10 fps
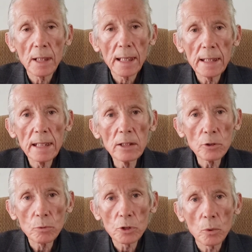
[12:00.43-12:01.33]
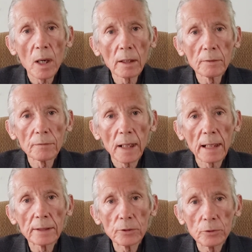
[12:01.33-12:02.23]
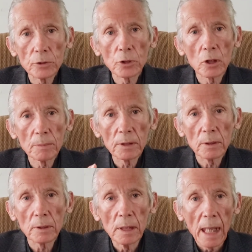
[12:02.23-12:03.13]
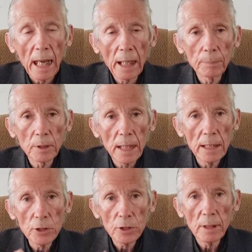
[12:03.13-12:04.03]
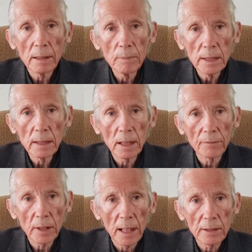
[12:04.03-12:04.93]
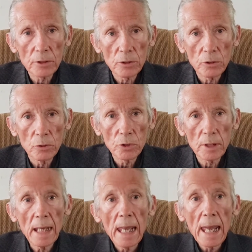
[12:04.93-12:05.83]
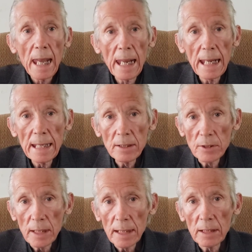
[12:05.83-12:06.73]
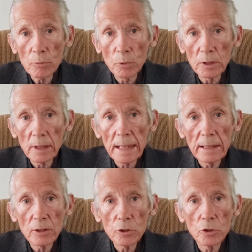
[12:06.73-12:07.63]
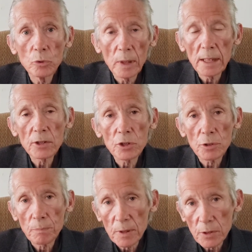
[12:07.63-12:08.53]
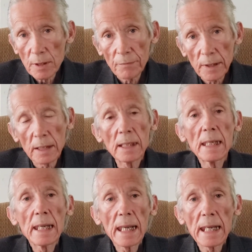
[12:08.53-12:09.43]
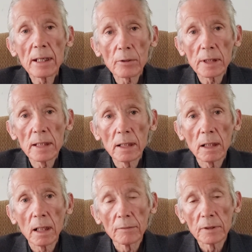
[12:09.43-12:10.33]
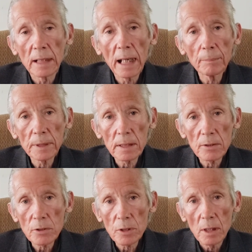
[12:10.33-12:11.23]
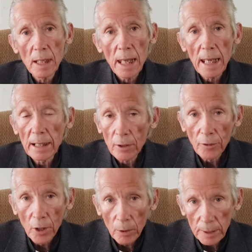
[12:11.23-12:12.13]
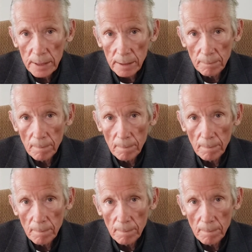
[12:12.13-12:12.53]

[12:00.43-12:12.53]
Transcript: and each was qualified to determine the application and meaning of the Constitution as it related to its specific area of competence and authority.